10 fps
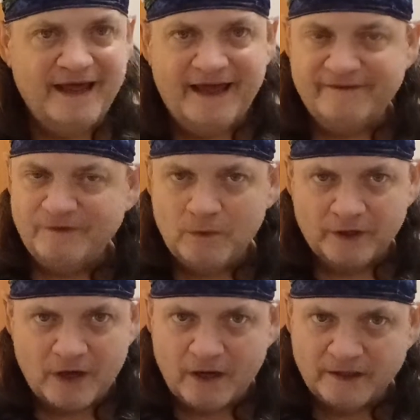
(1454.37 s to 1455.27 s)
if you want
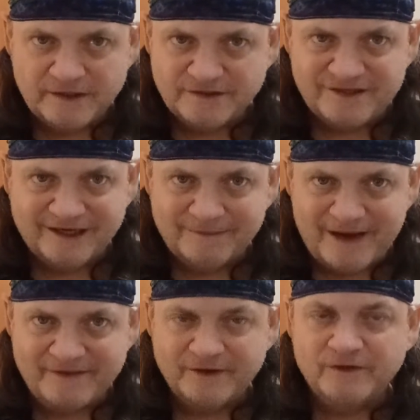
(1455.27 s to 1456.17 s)
to call it
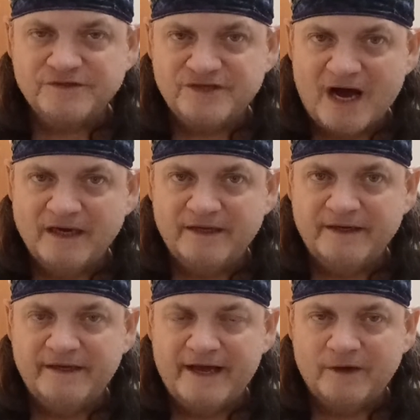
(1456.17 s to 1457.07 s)
telepathic or silent
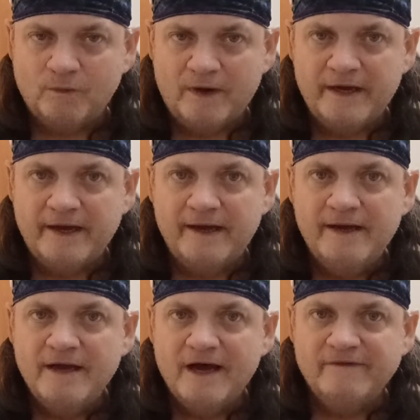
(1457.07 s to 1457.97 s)
in that way,
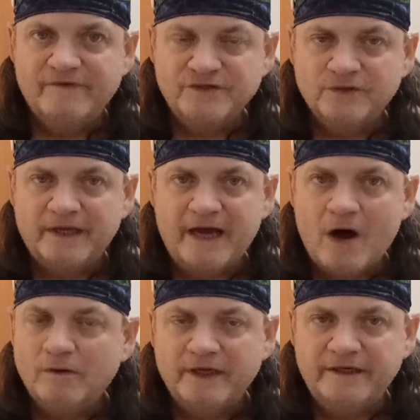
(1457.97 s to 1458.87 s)
of visually
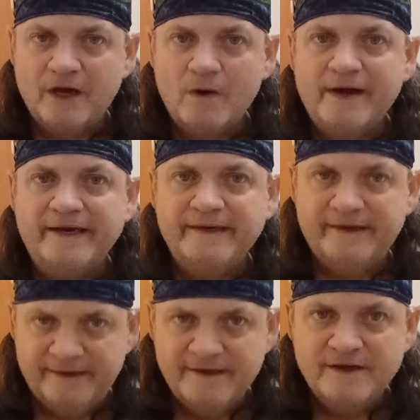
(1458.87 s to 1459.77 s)
only knowing
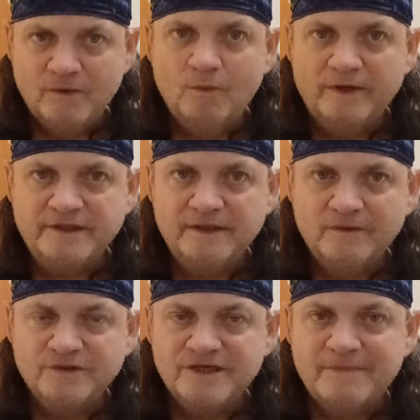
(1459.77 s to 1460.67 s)
what the
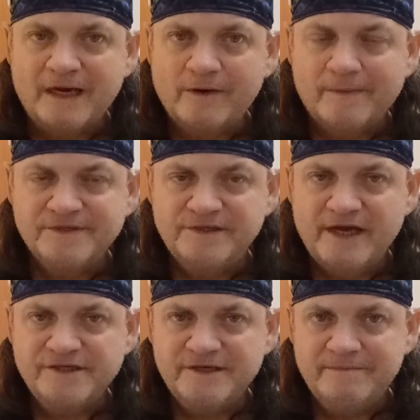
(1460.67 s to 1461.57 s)
symbolic
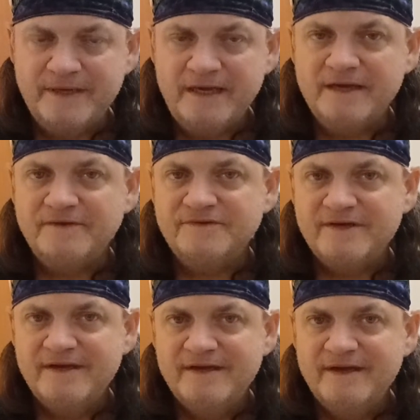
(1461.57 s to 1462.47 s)
representation means
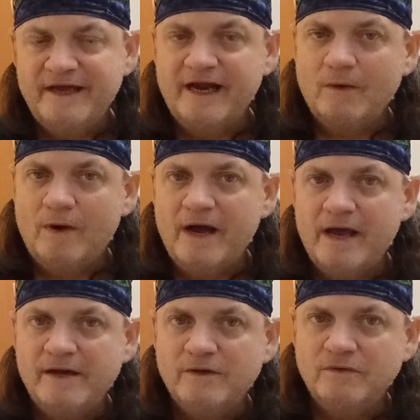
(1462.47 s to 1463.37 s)
in that
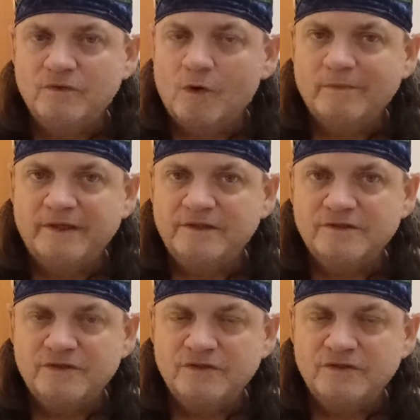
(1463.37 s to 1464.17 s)
way. And normally